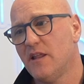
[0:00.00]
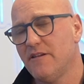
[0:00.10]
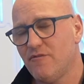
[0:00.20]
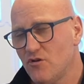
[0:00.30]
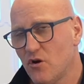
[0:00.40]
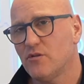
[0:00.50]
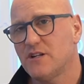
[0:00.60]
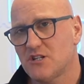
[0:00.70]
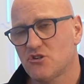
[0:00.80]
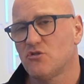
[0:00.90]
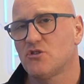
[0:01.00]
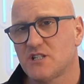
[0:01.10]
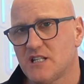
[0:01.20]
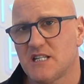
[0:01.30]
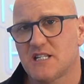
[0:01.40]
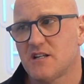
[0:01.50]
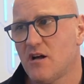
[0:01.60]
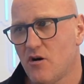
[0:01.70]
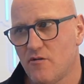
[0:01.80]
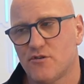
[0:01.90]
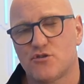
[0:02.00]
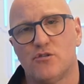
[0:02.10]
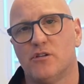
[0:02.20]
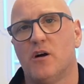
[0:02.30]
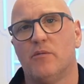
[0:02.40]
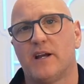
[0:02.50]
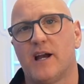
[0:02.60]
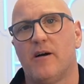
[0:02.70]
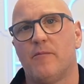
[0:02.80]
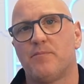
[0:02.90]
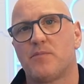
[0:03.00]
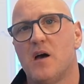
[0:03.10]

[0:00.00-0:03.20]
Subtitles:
They've not discussed this overdrawn loan account.